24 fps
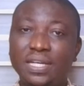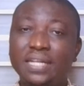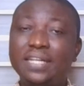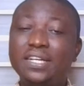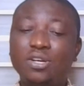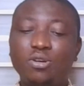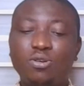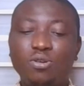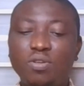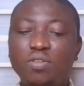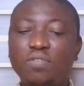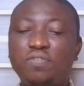
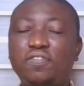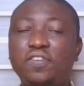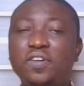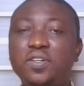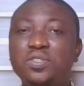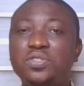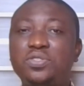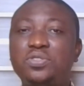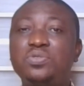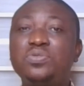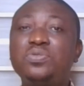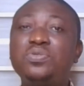And the goal
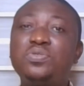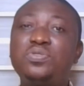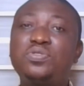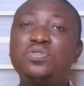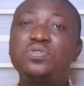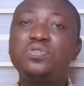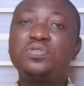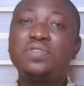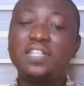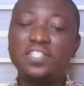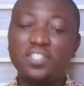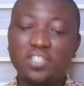for you
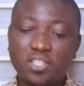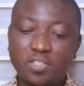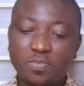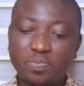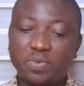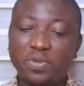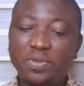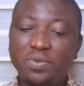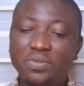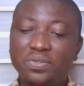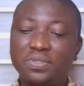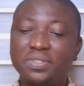to
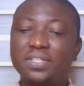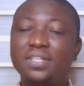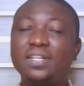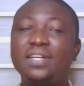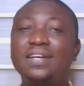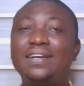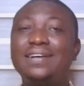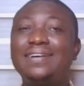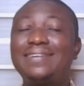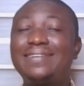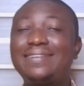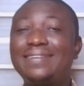respond